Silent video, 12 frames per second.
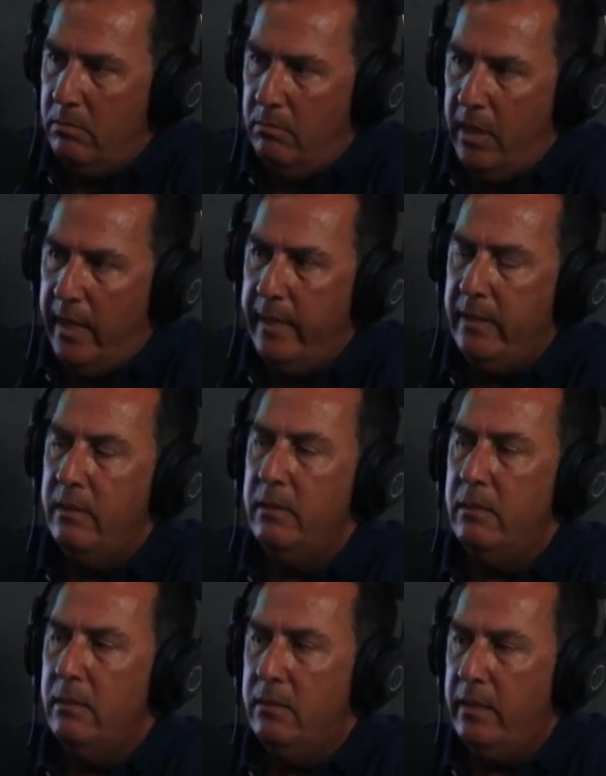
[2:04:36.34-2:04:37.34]
buy the
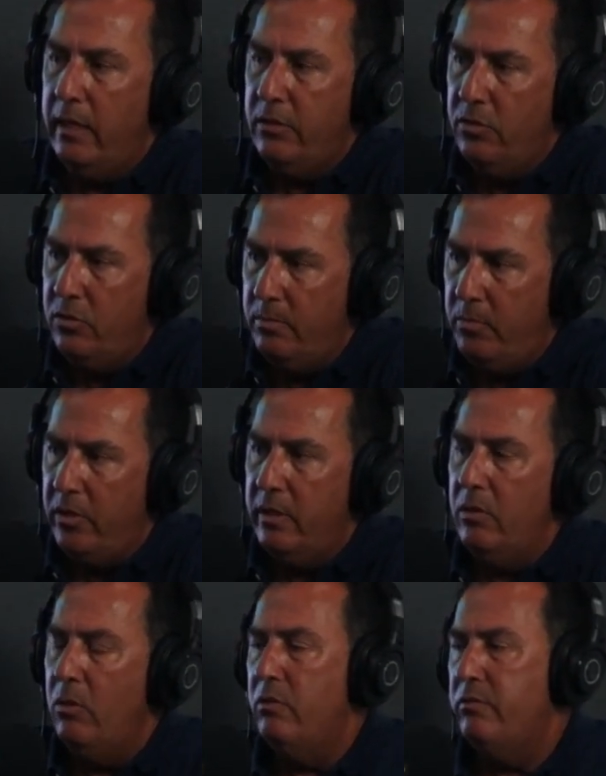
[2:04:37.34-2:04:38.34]
sanction to bring it
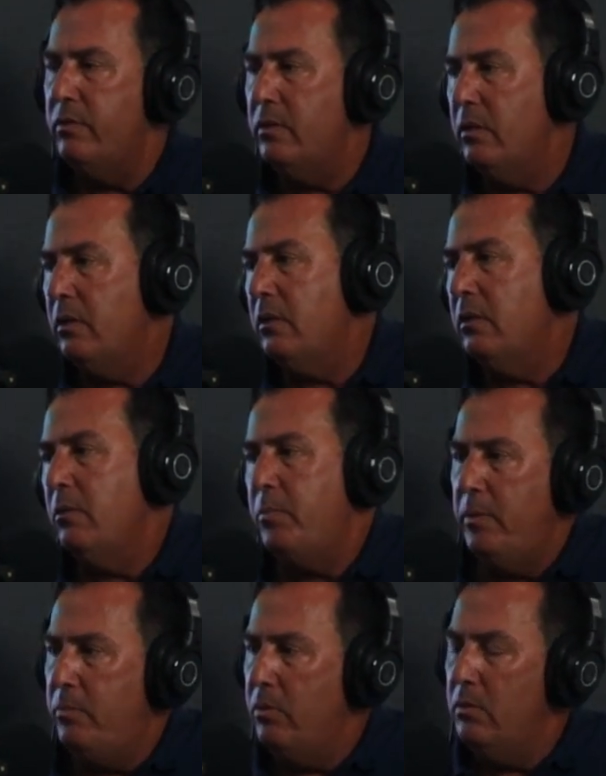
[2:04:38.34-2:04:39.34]
over and the
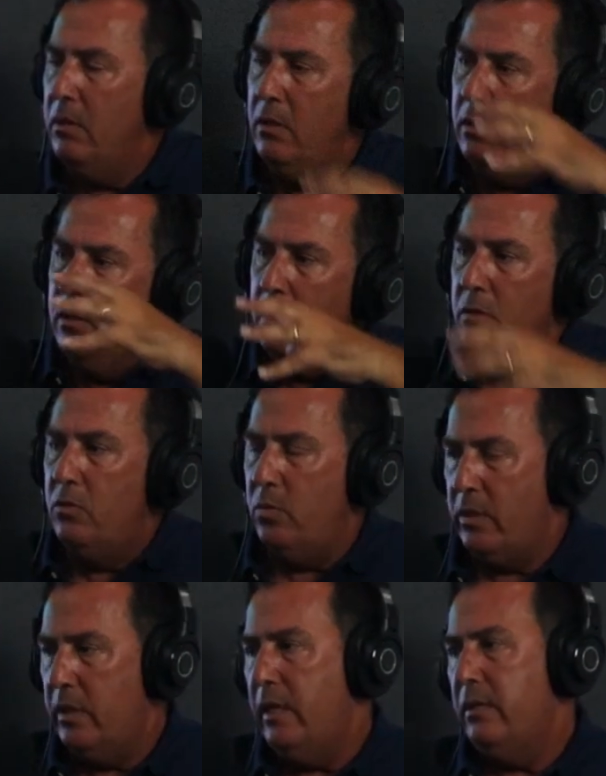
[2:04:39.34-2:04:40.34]
people to
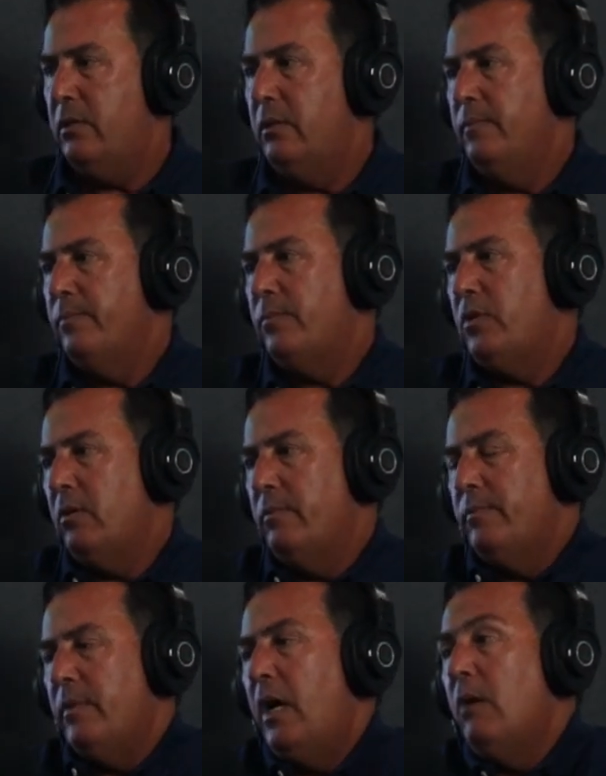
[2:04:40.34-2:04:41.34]
organize it. So
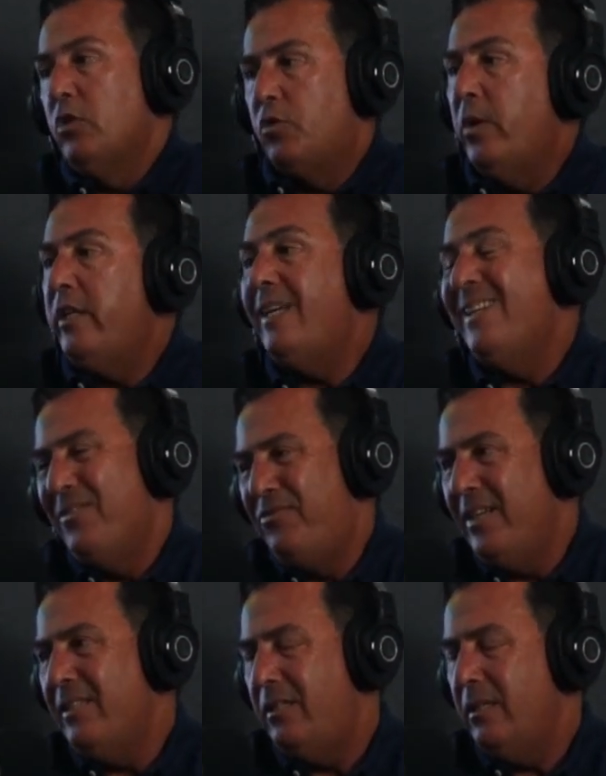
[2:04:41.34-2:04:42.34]
I was running an
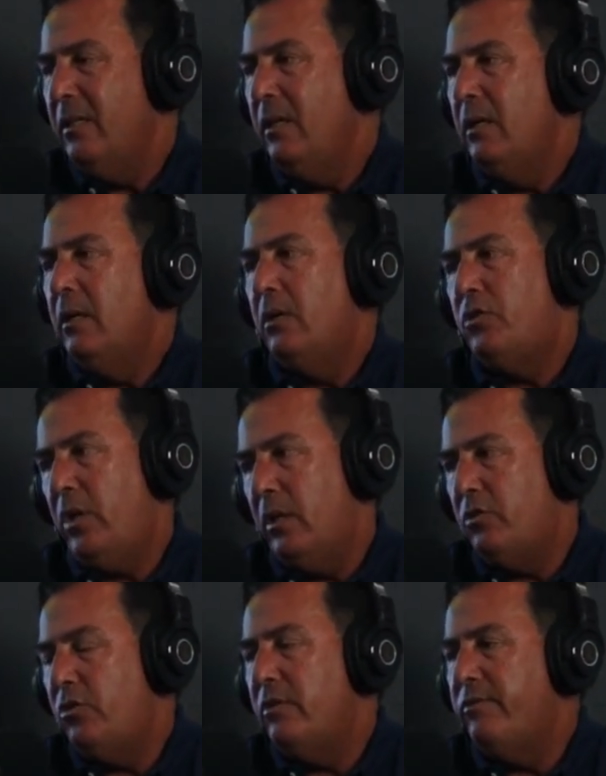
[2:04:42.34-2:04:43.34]
event, a
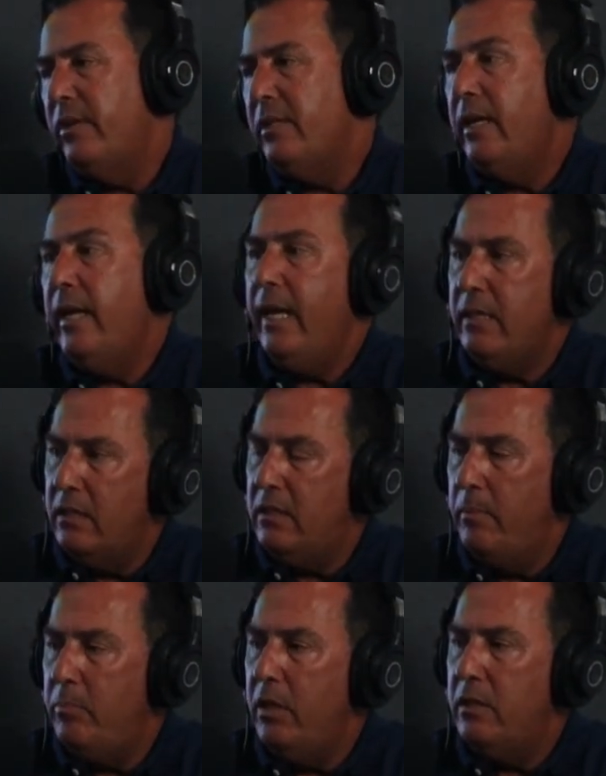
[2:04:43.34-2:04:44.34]
challenging event, at the
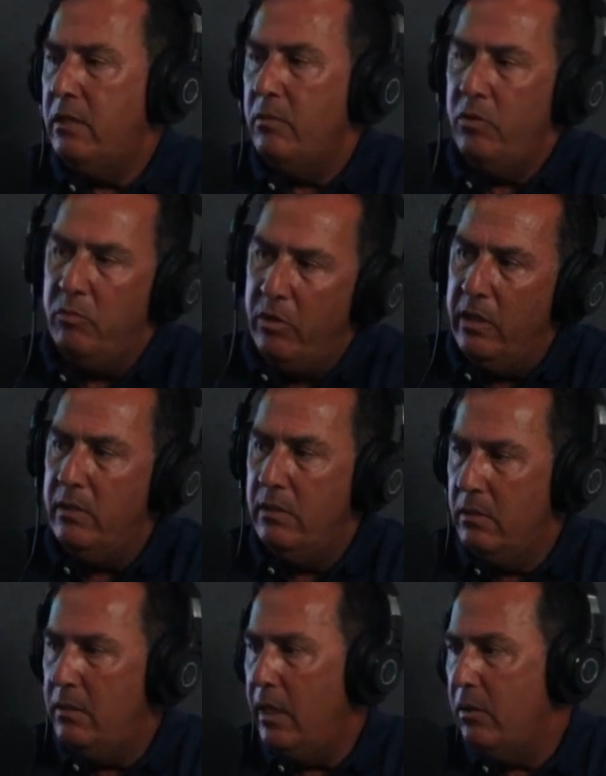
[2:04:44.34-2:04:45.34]
same place that we run
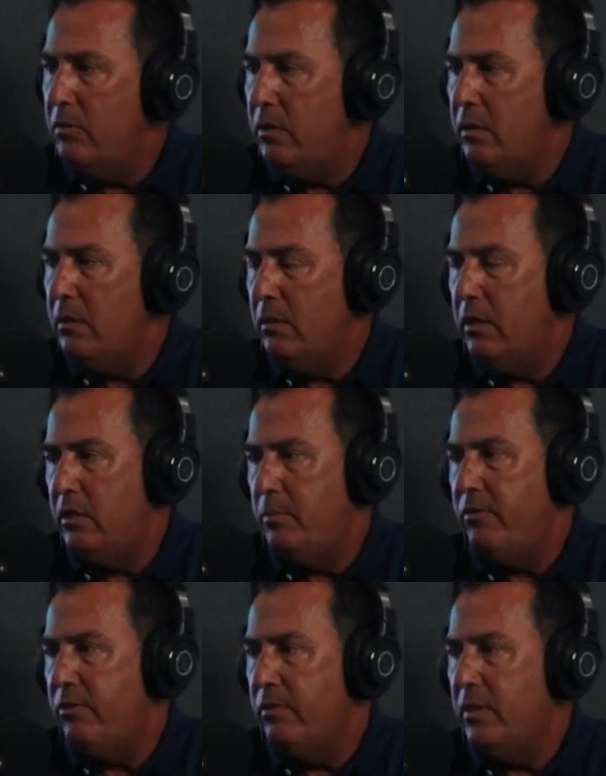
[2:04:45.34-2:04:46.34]
now, the
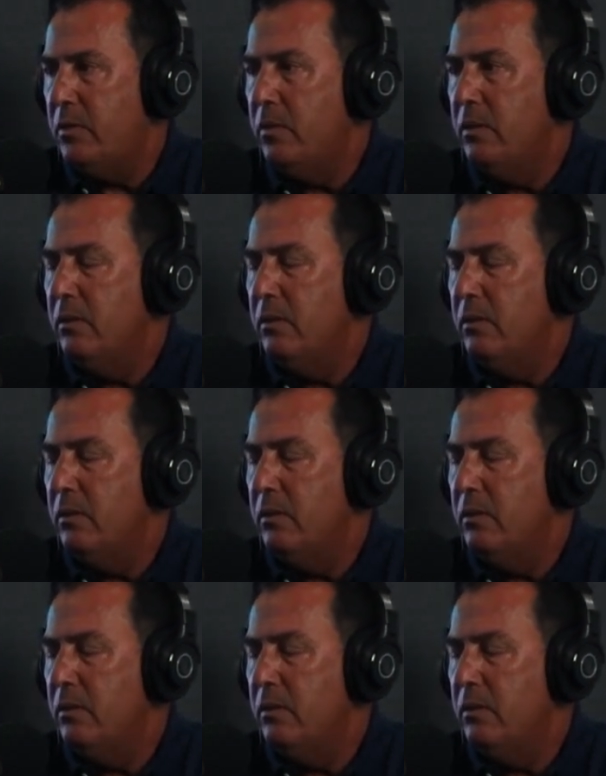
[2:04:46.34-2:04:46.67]
ATP 500.